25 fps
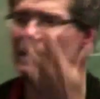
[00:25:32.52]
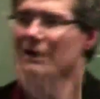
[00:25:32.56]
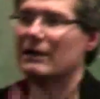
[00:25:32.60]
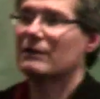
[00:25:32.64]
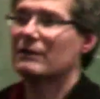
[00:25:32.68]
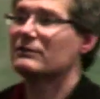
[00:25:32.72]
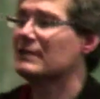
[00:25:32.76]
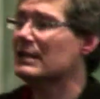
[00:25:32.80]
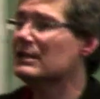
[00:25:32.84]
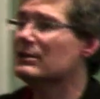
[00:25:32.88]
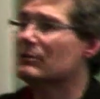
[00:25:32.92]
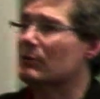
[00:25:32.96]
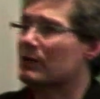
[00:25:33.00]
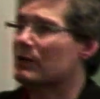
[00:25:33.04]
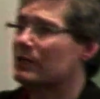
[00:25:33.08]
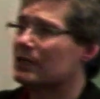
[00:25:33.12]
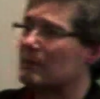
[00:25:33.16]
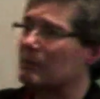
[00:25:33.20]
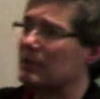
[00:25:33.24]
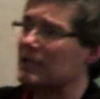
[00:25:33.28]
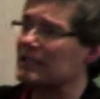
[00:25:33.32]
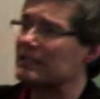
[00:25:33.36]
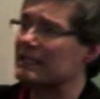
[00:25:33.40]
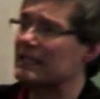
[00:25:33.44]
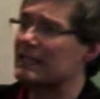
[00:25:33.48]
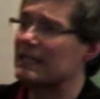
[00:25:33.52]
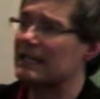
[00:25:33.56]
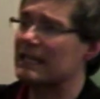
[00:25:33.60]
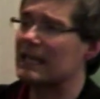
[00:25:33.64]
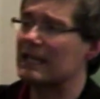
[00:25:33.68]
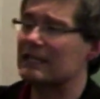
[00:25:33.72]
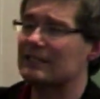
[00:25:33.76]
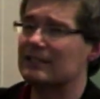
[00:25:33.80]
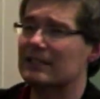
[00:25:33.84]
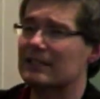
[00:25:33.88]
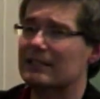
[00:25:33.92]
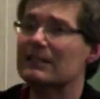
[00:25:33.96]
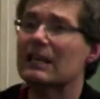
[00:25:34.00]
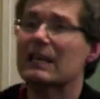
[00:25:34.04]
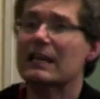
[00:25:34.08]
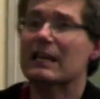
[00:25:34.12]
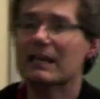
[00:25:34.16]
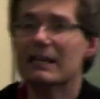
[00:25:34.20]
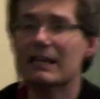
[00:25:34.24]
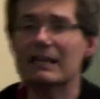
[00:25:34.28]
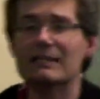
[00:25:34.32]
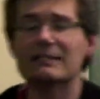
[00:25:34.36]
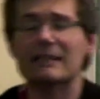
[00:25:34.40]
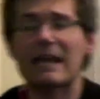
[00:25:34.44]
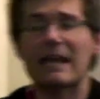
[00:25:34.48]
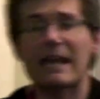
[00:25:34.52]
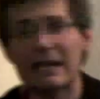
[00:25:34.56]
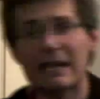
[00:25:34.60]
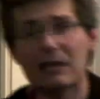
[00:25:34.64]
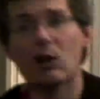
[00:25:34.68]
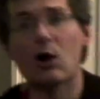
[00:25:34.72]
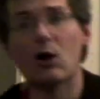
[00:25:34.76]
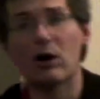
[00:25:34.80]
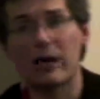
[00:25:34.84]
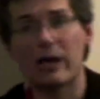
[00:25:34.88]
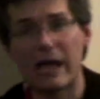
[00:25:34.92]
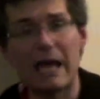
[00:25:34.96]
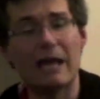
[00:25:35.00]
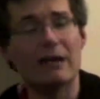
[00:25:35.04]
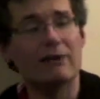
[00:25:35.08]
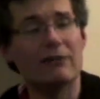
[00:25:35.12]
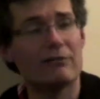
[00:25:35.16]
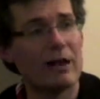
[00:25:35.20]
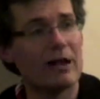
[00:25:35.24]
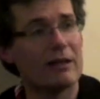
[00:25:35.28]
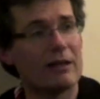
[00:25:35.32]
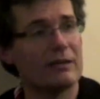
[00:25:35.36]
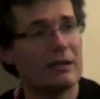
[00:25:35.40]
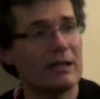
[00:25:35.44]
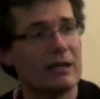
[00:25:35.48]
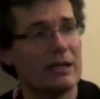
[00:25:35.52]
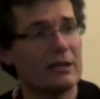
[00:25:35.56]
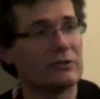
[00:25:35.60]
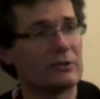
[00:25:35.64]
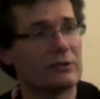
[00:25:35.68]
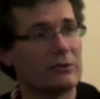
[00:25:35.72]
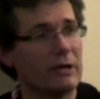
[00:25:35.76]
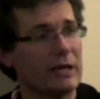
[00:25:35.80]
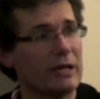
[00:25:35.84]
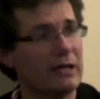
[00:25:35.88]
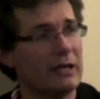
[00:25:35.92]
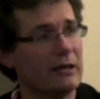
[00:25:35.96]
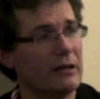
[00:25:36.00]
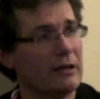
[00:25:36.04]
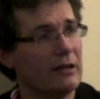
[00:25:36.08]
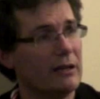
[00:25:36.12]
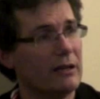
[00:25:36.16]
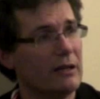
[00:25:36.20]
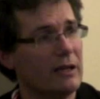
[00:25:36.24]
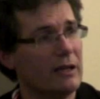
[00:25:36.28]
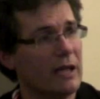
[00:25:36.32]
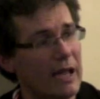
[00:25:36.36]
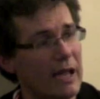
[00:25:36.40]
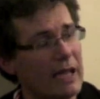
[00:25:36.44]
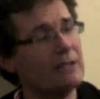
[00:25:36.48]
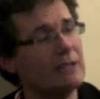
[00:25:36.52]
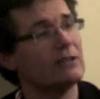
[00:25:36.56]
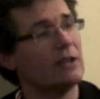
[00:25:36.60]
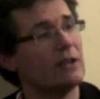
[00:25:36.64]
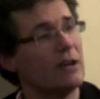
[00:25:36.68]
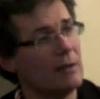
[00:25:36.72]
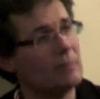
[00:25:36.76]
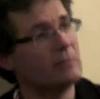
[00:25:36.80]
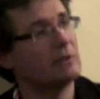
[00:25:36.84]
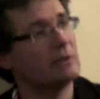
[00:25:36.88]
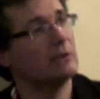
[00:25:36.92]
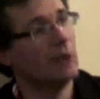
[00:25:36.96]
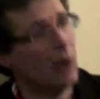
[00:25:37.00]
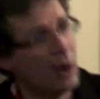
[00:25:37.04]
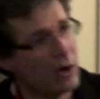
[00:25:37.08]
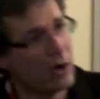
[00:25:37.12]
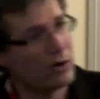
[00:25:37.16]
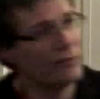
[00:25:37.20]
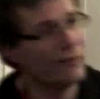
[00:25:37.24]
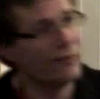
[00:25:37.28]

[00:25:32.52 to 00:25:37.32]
well, I'll tell you what the complexity he gets is. He gets n log n rather than n squared, n times